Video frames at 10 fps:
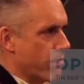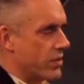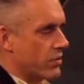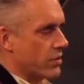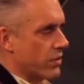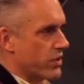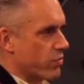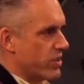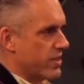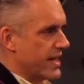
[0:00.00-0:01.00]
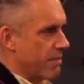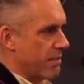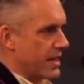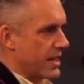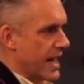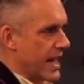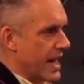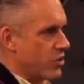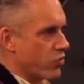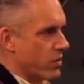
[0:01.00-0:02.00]
So you imagine there's all this
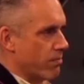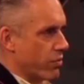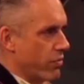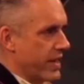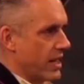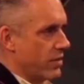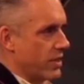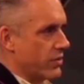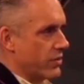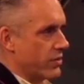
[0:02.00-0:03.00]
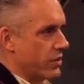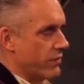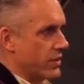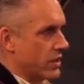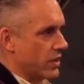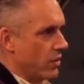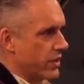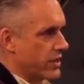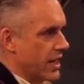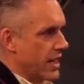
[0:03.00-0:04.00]
resentment and hatred brewing underneath the
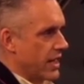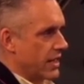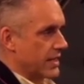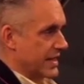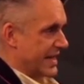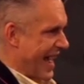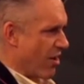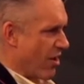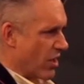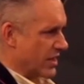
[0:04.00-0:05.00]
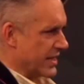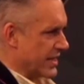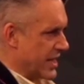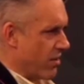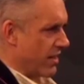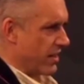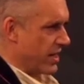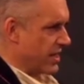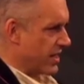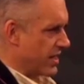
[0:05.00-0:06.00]
surface, and all this chaos is
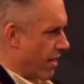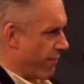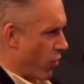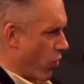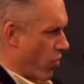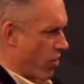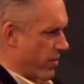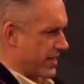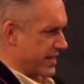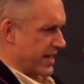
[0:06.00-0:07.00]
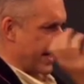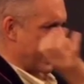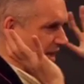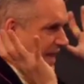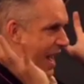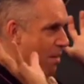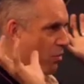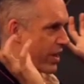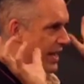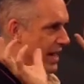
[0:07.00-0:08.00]
there, and the desire for order is like
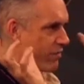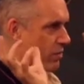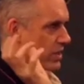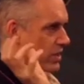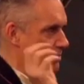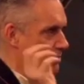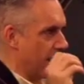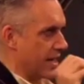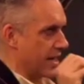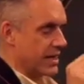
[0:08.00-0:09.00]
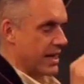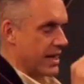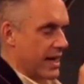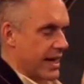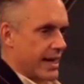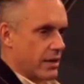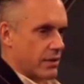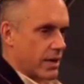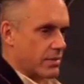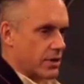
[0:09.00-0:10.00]
clamoring in everyone's minds.
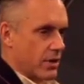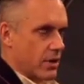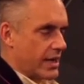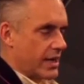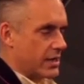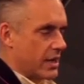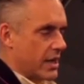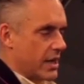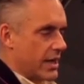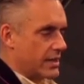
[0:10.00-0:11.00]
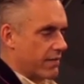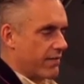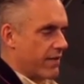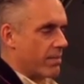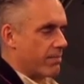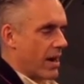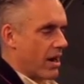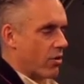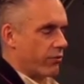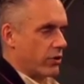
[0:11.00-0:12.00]
And Hitler comes along, and he's a
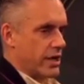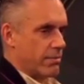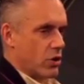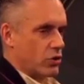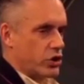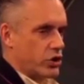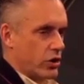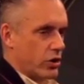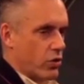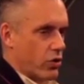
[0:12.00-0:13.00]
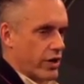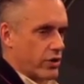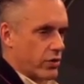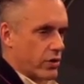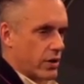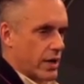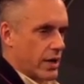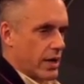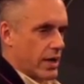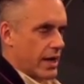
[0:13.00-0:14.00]
very powerful emotional
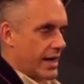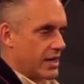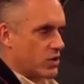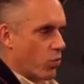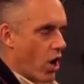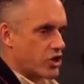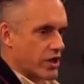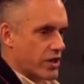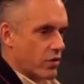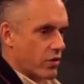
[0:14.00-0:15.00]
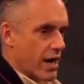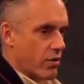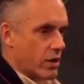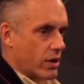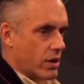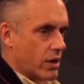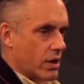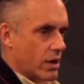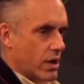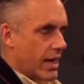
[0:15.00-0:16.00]
orator, and he's watching the
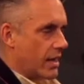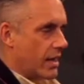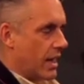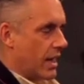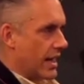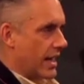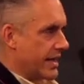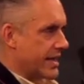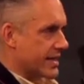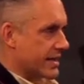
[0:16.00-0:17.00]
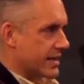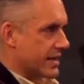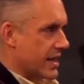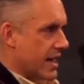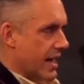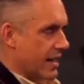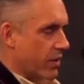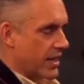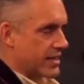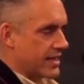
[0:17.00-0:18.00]
crowd, and he listens,
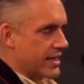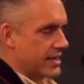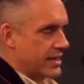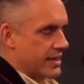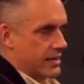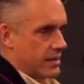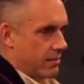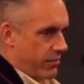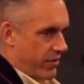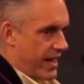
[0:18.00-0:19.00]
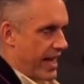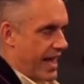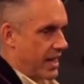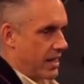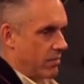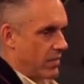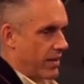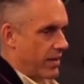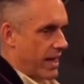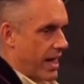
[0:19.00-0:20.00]
And when he says thing
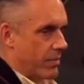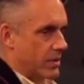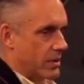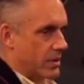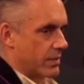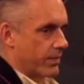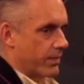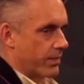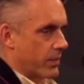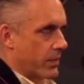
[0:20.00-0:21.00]
A, nothing happens.